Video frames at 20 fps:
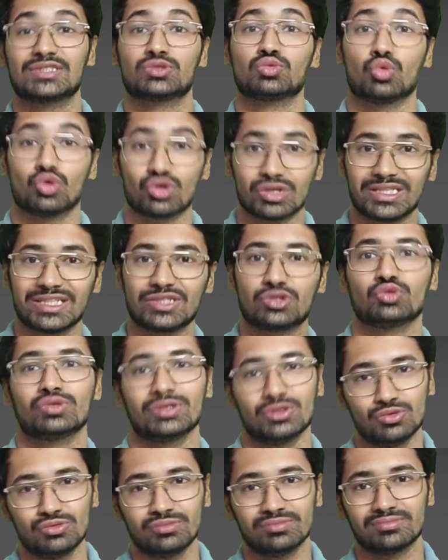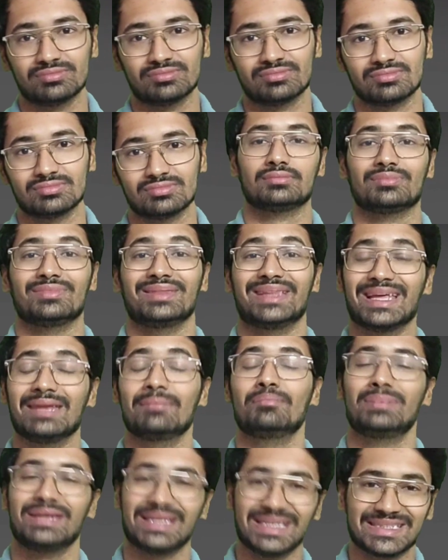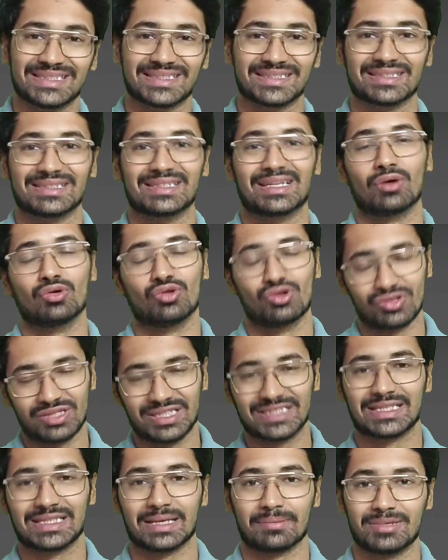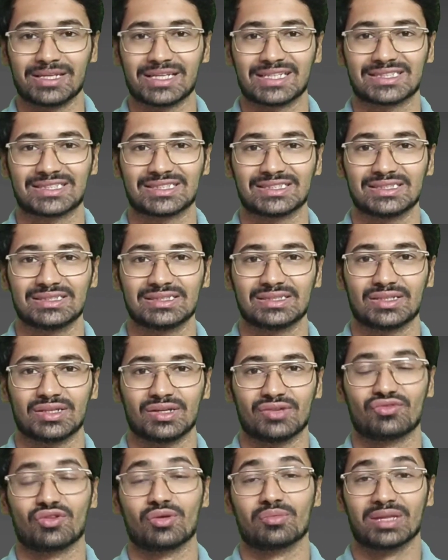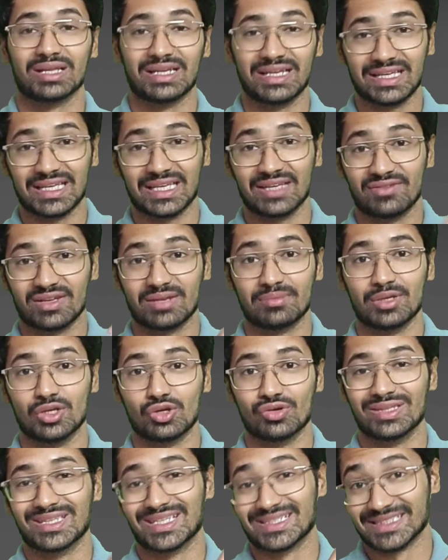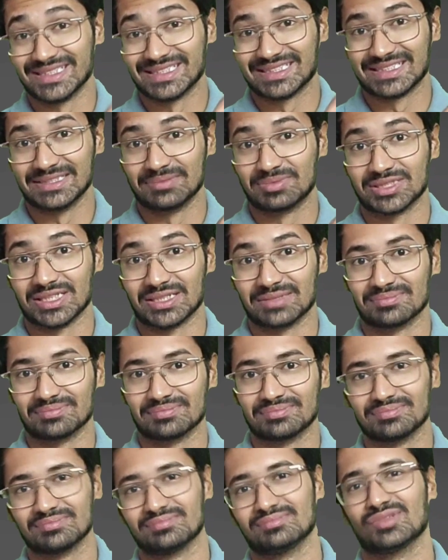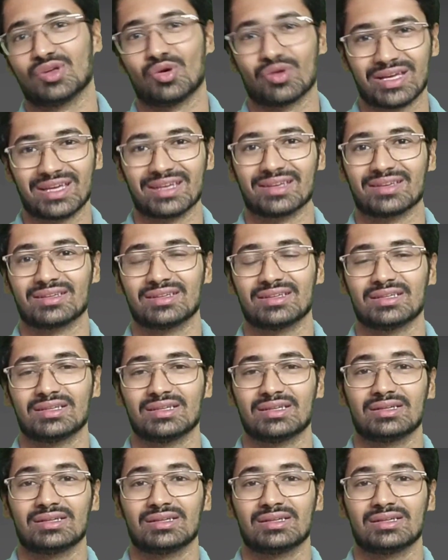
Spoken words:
is worthy to you, then please download this application from the link given below in the description. Okay,